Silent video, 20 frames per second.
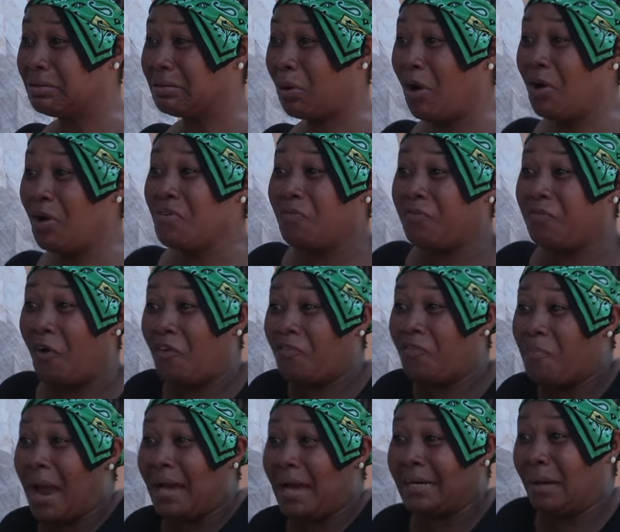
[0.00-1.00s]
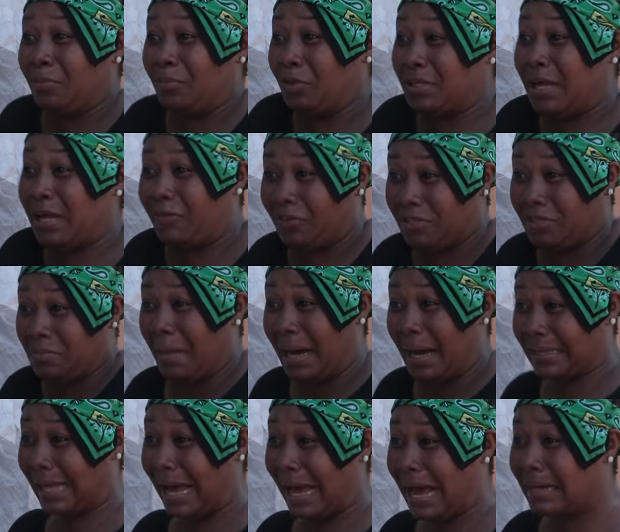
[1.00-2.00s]
come involve my grandmother for the
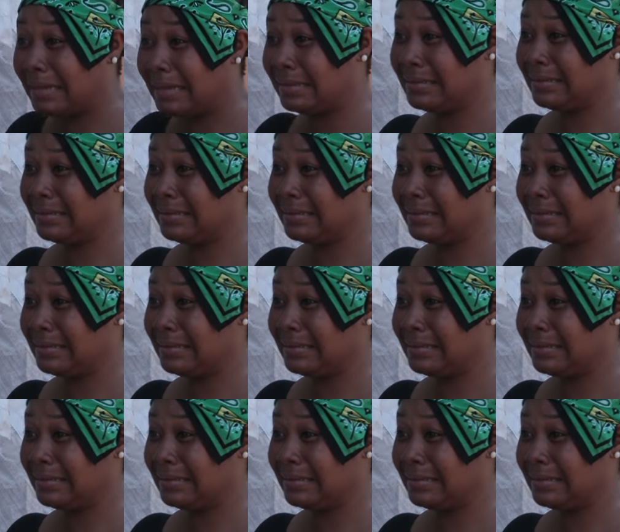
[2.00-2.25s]
matter.